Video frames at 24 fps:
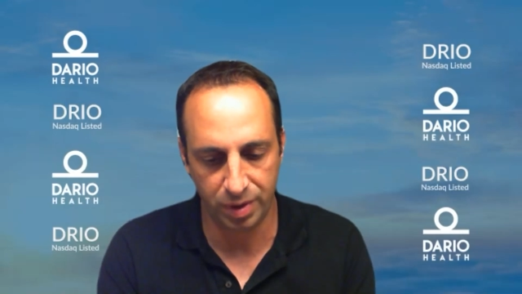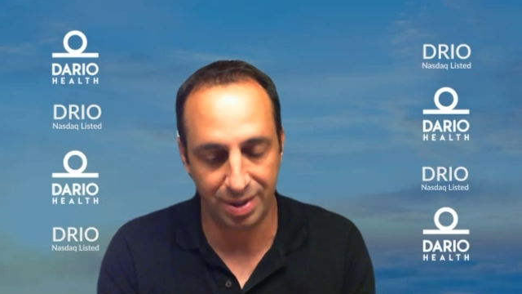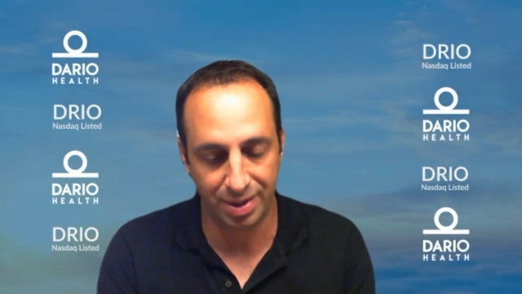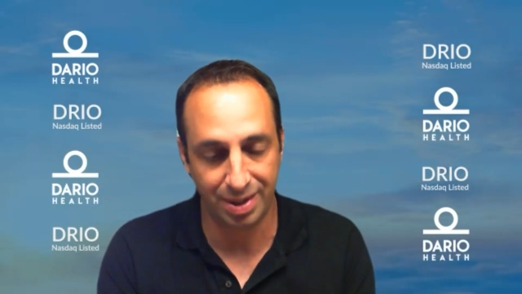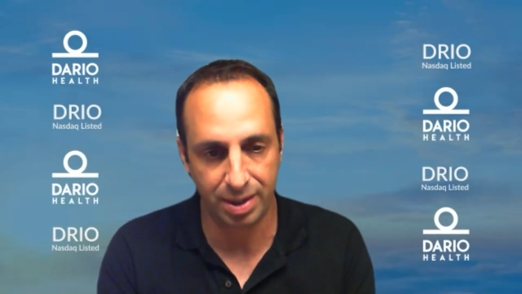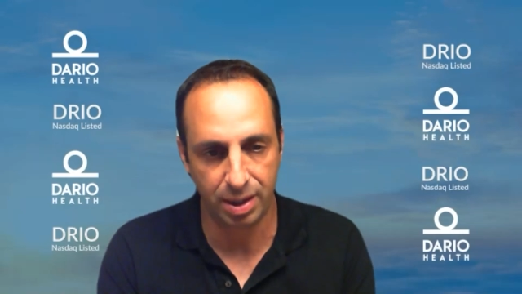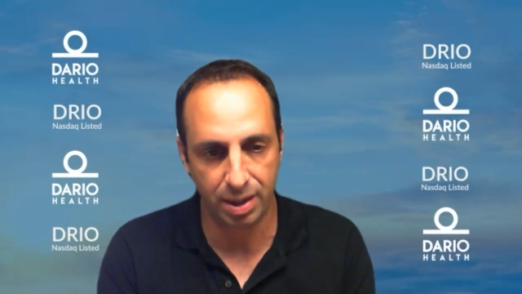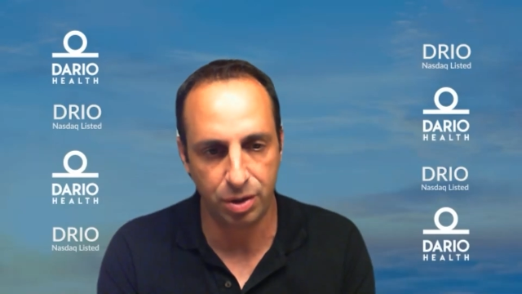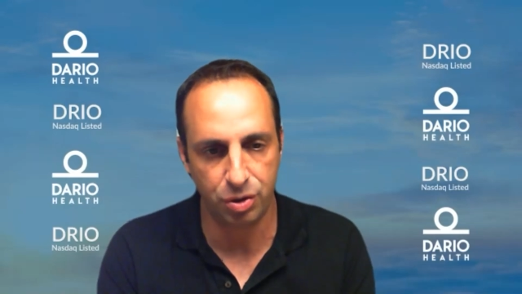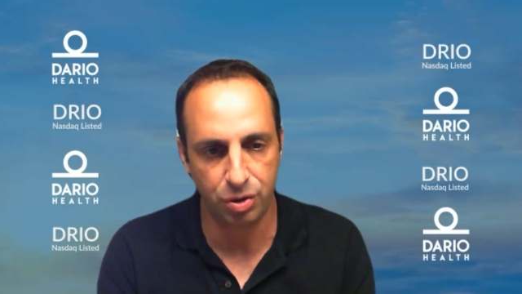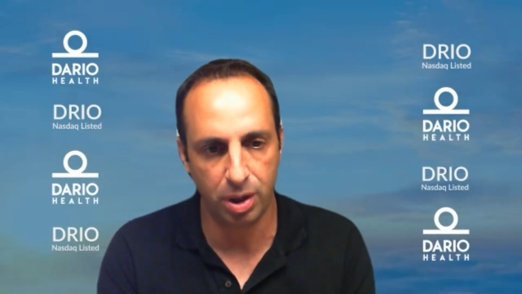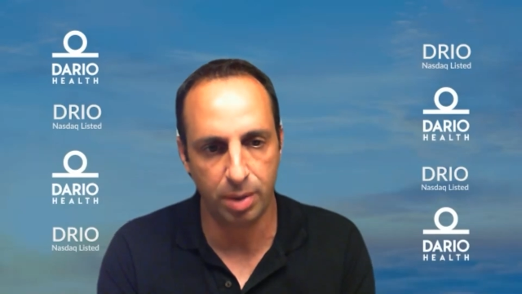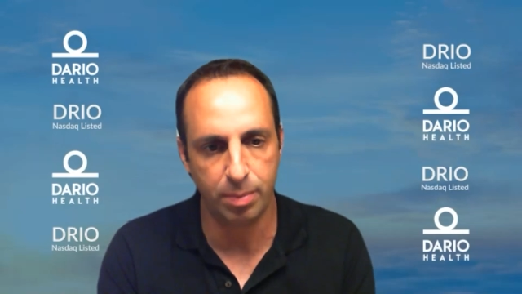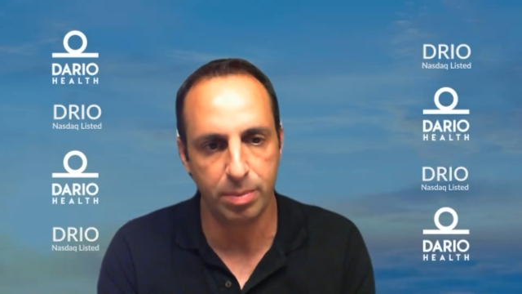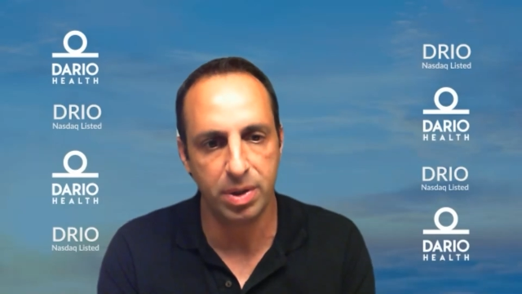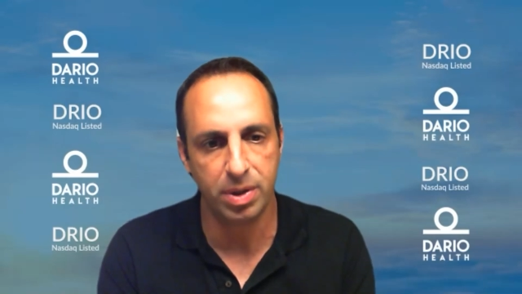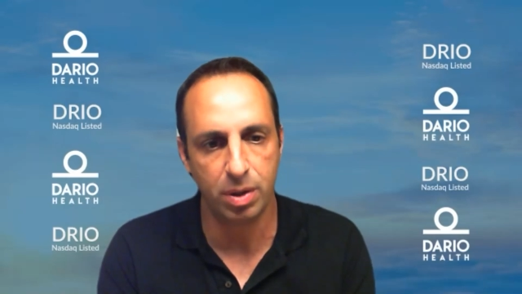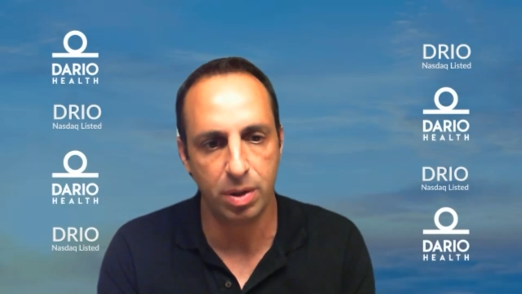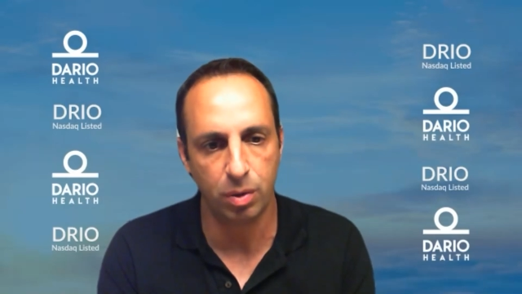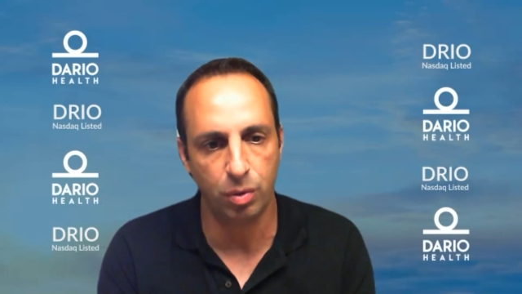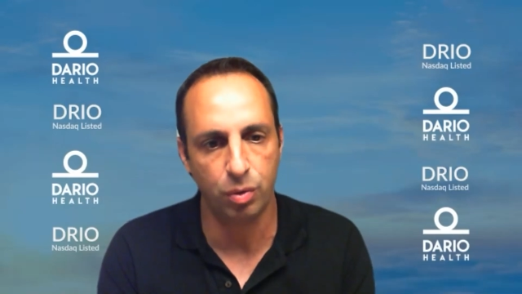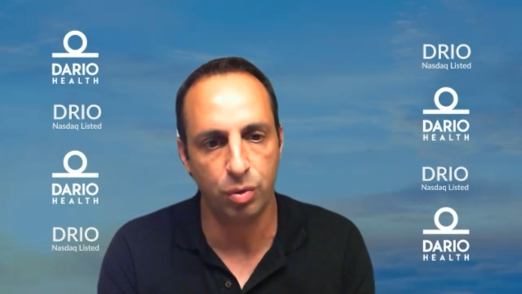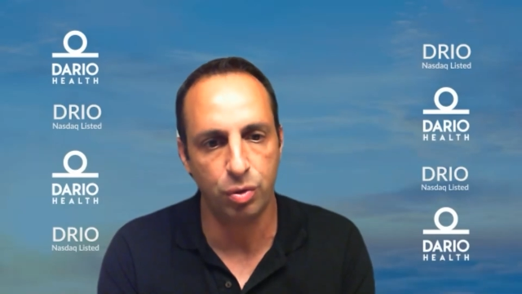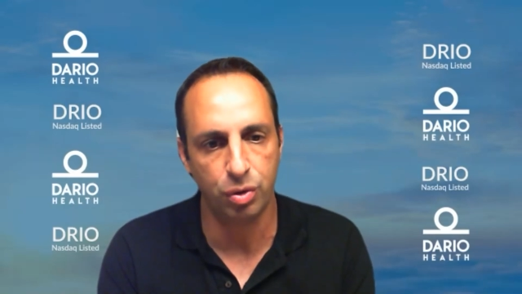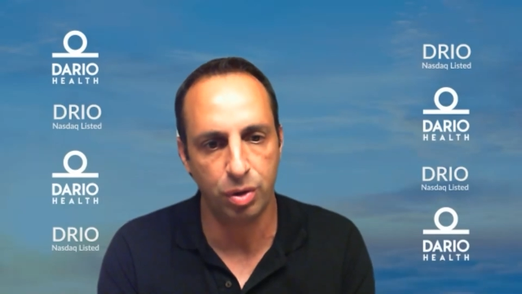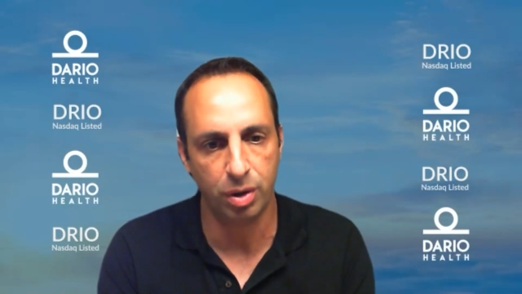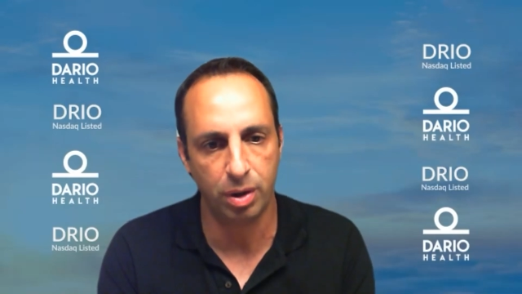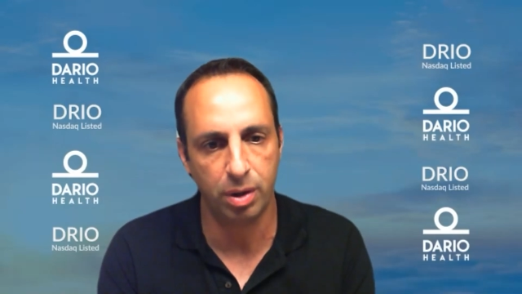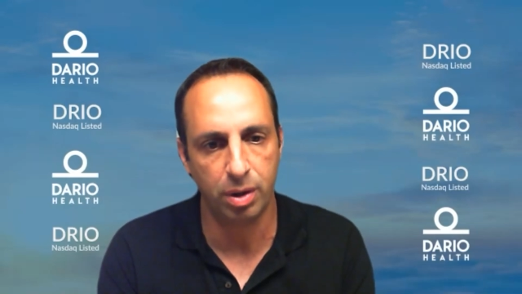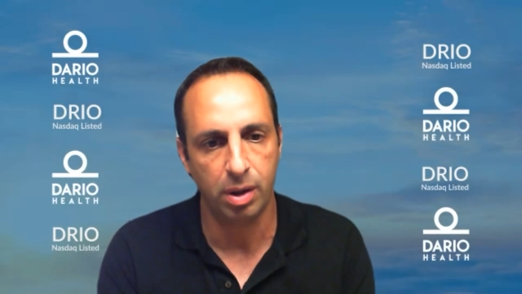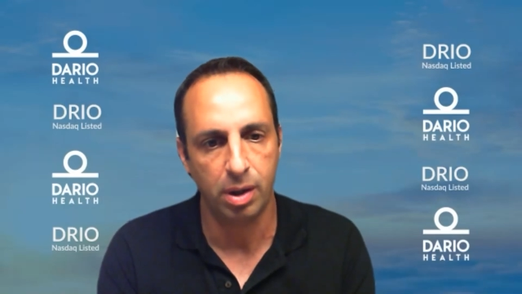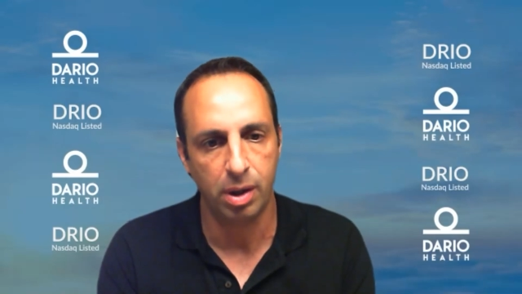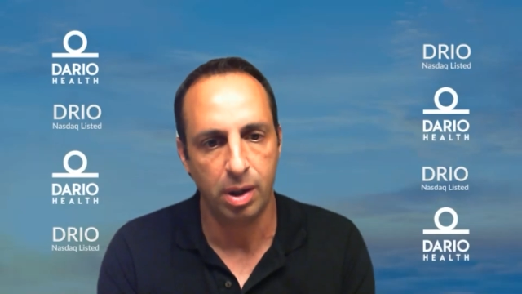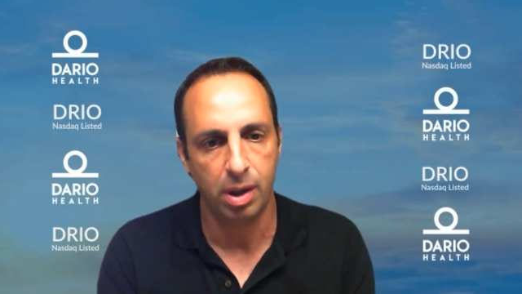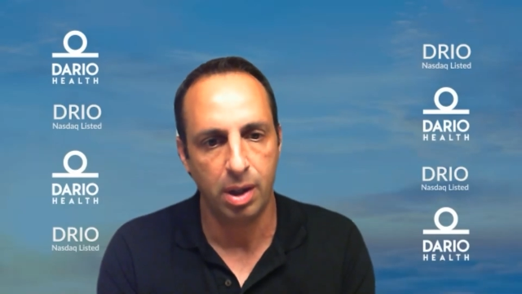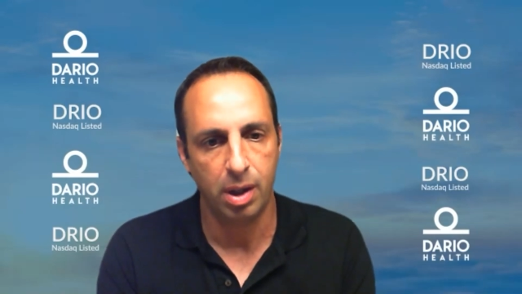CGM solution,
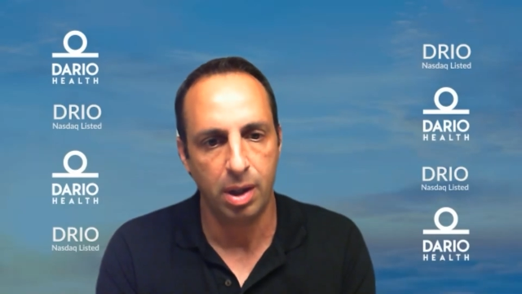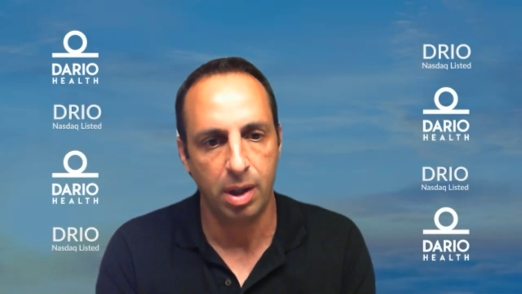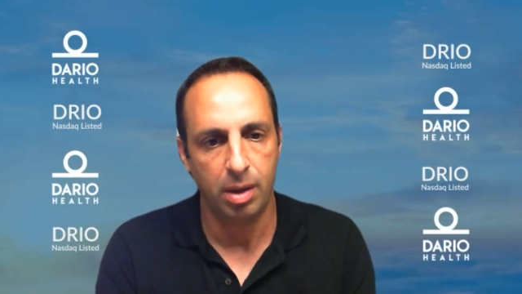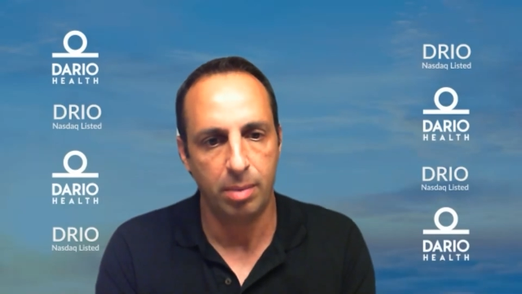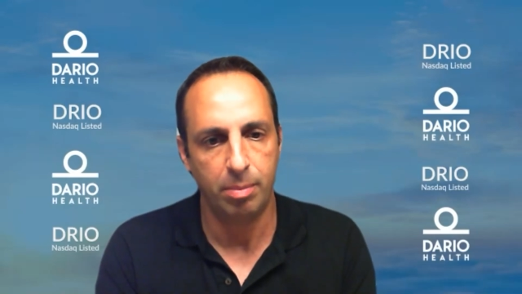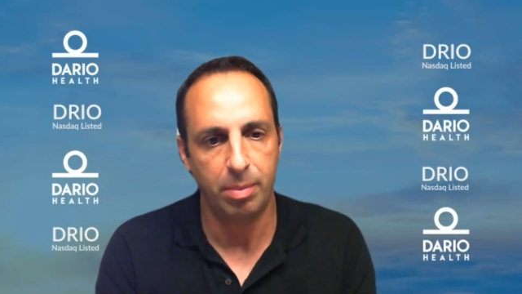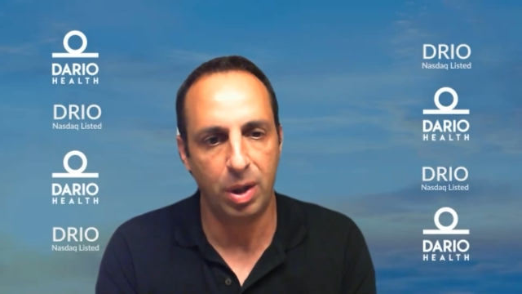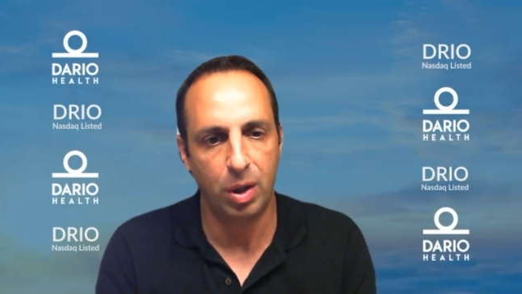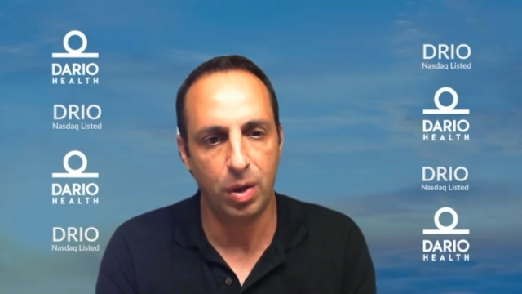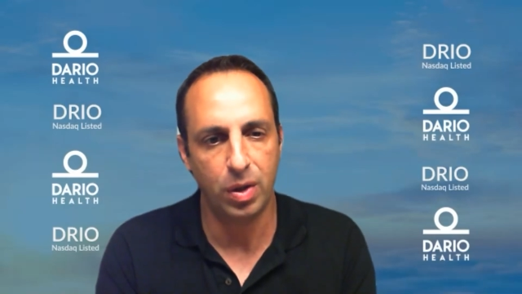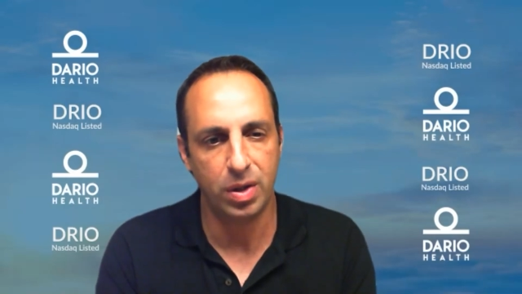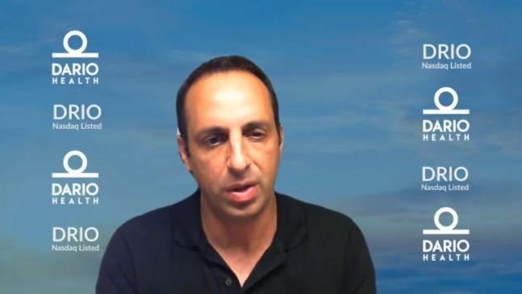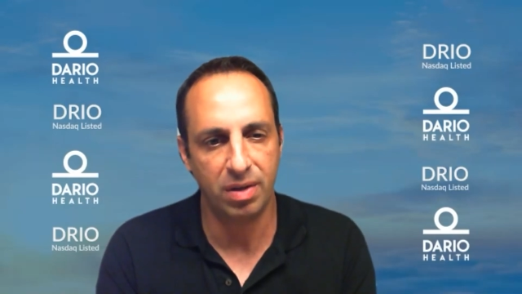because